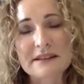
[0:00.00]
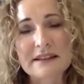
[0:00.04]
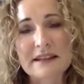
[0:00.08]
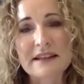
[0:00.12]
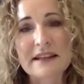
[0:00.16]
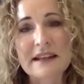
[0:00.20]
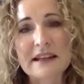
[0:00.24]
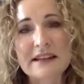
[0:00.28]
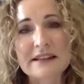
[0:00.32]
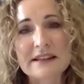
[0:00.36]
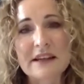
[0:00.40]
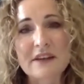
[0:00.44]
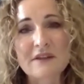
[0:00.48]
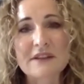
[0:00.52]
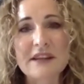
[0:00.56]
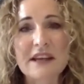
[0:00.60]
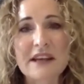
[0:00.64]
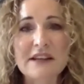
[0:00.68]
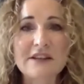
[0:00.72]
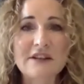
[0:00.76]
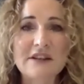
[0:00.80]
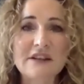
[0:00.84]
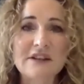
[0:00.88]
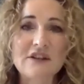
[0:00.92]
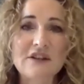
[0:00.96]
set
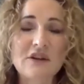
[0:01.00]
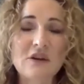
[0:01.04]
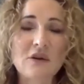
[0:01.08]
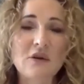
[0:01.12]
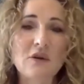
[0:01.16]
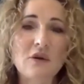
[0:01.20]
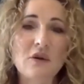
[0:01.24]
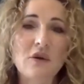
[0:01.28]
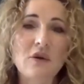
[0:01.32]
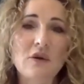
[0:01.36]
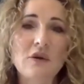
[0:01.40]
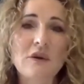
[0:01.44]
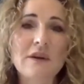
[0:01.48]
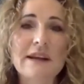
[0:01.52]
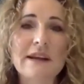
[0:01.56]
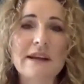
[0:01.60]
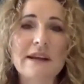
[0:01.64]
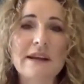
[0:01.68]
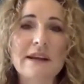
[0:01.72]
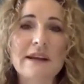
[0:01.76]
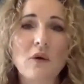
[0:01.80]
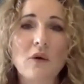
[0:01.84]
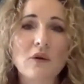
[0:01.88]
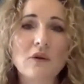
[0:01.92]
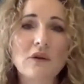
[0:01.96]
ourselves out to do
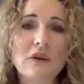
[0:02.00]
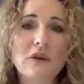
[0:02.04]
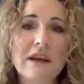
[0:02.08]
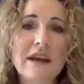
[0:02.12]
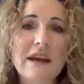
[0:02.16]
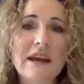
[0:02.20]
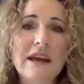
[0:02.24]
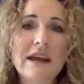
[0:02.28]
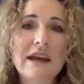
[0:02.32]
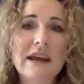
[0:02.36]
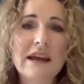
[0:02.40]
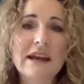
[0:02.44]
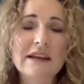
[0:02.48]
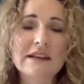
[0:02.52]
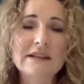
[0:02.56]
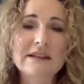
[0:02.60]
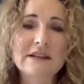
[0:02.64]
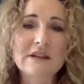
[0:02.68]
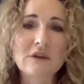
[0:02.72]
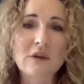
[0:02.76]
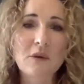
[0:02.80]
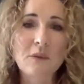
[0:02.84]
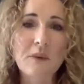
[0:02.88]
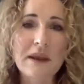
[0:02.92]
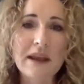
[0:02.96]
early on
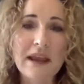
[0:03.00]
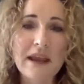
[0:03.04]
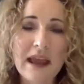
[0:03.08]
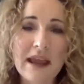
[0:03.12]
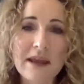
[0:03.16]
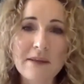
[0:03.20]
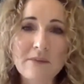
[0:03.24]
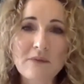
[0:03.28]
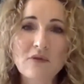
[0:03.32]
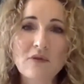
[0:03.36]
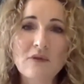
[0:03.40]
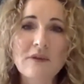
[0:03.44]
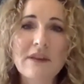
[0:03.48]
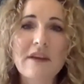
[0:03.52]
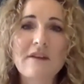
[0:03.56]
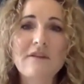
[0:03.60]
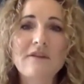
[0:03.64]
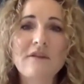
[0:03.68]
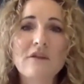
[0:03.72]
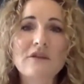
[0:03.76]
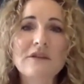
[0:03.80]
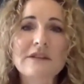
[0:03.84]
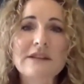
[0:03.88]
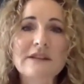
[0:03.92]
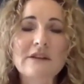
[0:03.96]
is, we came through
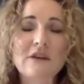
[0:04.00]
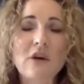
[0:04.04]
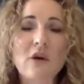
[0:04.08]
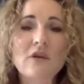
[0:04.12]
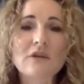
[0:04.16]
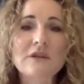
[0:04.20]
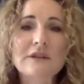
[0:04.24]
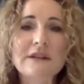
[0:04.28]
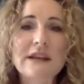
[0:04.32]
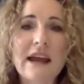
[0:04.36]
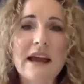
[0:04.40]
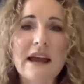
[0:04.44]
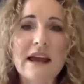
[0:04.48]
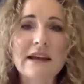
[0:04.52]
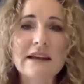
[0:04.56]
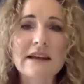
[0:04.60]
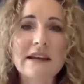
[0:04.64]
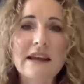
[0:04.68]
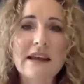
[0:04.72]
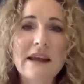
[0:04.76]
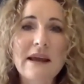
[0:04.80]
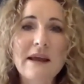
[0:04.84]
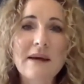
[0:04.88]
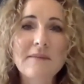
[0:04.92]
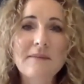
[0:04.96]
that first
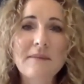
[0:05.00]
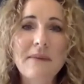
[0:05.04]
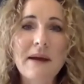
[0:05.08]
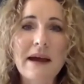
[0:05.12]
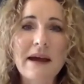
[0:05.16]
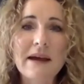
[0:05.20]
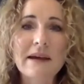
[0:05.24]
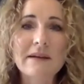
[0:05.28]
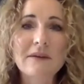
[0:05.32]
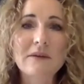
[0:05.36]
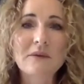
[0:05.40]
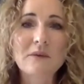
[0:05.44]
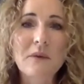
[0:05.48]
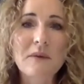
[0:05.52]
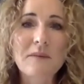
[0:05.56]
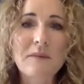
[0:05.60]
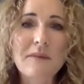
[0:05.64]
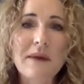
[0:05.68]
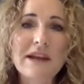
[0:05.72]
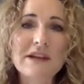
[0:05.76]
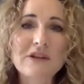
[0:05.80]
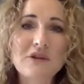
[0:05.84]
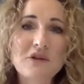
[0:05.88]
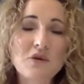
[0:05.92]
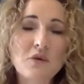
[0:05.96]
lockdown, but
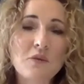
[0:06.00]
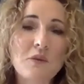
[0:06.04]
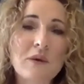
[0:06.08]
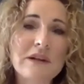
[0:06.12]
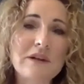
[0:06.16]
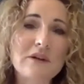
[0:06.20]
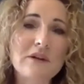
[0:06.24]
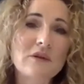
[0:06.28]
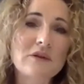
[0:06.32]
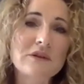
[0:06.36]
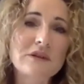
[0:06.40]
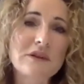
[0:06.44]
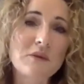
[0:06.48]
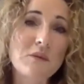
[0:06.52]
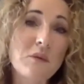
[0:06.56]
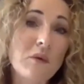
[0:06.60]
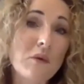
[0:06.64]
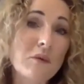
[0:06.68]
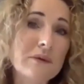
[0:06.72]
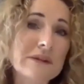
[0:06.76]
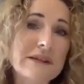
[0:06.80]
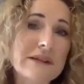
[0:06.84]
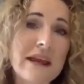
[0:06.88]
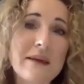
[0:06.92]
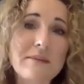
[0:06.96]
we made sure we looked
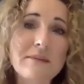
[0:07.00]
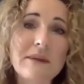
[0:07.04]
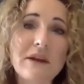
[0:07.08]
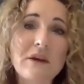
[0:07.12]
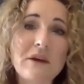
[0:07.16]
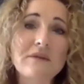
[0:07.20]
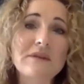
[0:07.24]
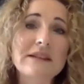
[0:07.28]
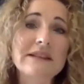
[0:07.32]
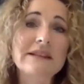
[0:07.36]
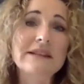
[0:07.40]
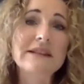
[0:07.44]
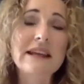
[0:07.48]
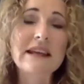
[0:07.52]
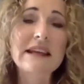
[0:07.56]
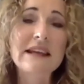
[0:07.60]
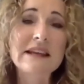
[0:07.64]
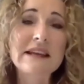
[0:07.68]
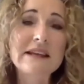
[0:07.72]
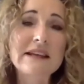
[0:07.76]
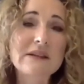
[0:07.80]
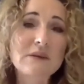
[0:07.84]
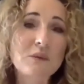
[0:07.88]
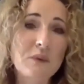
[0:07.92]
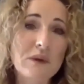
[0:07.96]
at what was happening
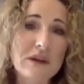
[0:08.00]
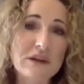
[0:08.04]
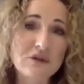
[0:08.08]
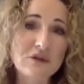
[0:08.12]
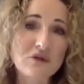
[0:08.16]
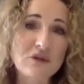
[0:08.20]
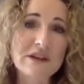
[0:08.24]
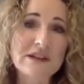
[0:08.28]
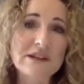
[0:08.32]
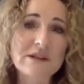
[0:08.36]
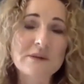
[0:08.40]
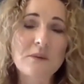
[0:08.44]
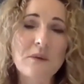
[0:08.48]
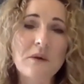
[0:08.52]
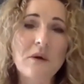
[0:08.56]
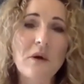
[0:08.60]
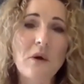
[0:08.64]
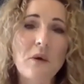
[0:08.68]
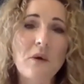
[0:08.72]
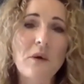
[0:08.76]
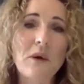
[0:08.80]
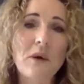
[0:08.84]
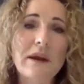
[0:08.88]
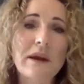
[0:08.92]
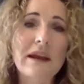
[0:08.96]
overseas, where trends
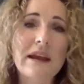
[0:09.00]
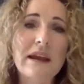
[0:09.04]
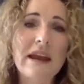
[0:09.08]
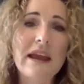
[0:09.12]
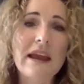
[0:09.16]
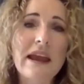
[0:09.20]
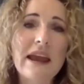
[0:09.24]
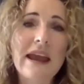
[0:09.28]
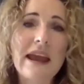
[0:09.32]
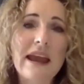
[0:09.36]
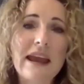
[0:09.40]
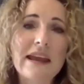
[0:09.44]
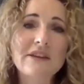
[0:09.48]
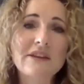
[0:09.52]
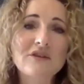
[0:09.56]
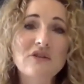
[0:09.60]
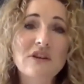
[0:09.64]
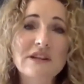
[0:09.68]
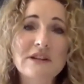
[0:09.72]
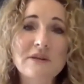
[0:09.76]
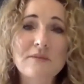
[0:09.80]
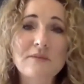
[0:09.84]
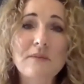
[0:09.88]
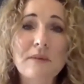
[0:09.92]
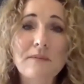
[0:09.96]
were going,
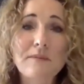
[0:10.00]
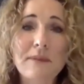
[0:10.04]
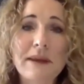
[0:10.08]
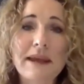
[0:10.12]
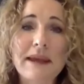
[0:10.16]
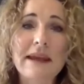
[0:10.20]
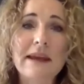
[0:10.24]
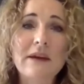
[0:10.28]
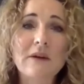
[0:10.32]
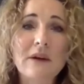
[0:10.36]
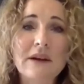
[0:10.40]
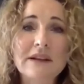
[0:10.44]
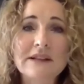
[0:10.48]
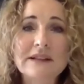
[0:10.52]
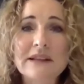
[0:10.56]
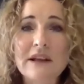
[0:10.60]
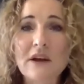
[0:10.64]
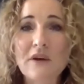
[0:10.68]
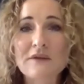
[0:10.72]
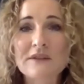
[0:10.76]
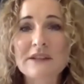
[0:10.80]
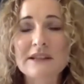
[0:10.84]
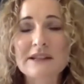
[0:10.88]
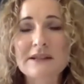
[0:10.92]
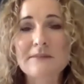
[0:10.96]
and tried to prepare
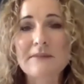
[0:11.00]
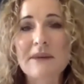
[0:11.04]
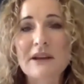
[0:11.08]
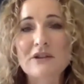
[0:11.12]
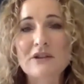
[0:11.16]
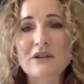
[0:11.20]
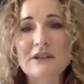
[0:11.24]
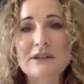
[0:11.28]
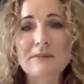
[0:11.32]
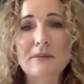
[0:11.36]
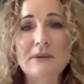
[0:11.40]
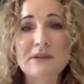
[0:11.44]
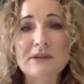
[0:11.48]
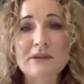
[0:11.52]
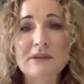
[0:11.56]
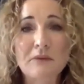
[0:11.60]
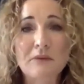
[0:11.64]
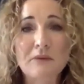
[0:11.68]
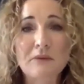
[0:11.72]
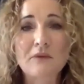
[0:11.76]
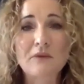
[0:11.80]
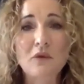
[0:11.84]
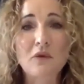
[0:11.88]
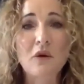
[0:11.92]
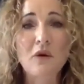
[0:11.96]
ourselves as much as
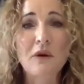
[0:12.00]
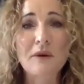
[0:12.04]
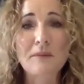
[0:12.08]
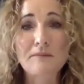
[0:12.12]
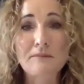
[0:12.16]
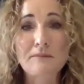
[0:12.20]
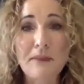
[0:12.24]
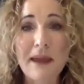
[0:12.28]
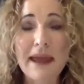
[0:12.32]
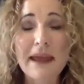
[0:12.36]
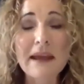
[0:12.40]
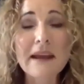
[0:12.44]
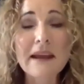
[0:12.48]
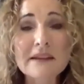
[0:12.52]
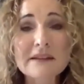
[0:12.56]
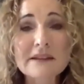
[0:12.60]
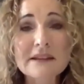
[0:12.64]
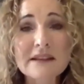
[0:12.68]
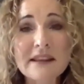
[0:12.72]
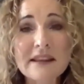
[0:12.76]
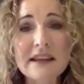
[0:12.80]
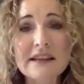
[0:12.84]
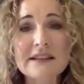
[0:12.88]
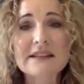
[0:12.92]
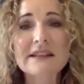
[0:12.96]
possible for going back
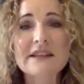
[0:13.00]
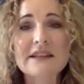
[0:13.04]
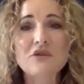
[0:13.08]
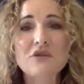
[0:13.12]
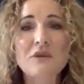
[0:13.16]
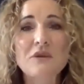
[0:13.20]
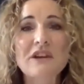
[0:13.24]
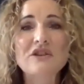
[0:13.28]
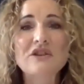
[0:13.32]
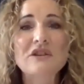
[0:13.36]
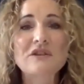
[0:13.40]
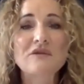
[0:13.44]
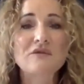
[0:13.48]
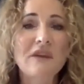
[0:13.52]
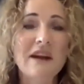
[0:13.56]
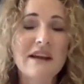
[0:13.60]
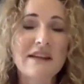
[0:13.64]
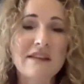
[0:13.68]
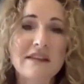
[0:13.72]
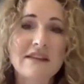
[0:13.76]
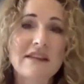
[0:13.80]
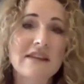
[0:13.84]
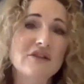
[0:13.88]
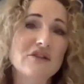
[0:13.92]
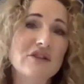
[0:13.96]
into that situation
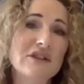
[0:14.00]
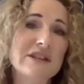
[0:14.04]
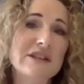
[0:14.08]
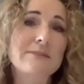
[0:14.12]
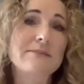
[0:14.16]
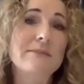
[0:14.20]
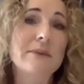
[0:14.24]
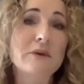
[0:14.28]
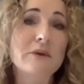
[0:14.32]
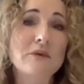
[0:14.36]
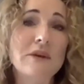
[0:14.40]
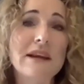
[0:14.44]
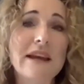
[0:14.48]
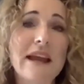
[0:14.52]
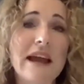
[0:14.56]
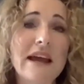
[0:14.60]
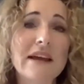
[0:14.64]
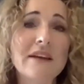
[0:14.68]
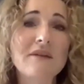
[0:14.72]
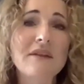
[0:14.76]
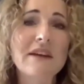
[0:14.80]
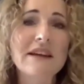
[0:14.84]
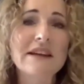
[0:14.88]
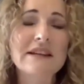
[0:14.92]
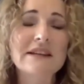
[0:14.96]
rather than just
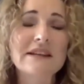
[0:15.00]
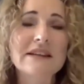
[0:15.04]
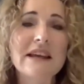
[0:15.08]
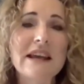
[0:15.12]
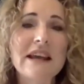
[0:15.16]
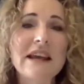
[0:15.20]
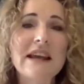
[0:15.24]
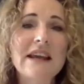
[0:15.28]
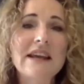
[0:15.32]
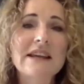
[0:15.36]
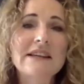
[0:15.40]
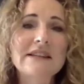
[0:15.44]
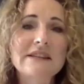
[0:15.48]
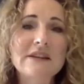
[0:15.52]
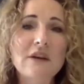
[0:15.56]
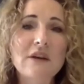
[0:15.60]
building out of it.